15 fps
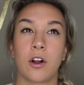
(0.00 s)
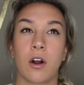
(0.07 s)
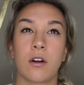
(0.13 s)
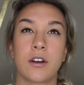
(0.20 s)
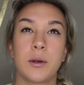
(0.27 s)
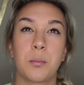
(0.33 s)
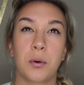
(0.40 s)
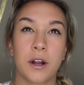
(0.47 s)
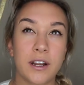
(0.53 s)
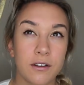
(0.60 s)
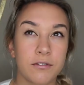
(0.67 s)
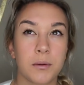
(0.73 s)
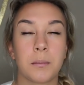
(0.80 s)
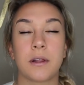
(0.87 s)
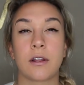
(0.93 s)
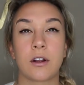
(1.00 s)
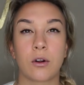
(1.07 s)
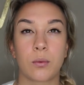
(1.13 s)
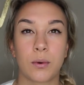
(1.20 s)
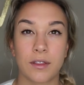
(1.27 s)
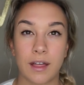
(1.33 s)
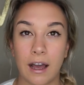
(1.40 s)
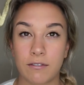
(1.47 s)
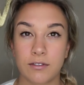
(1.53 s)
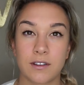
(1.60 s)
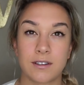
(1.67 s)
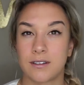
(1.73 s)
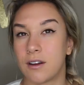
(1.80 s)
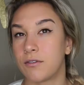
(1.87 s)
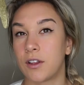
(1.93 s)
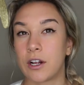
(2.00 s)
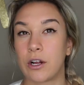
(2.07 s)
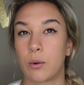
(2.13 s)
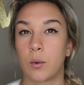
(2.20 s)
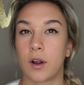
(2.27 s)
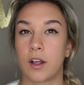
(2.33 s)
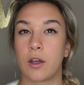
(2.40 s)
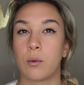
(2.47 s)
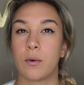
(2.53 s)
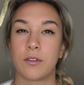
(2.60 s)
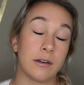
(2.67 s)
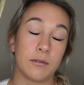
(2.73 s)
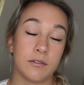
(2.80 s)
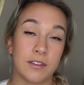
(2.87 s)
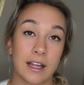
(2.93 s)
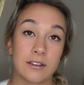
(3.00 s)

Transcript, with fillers: You're already pretty familiar with half the stuff that you're working with.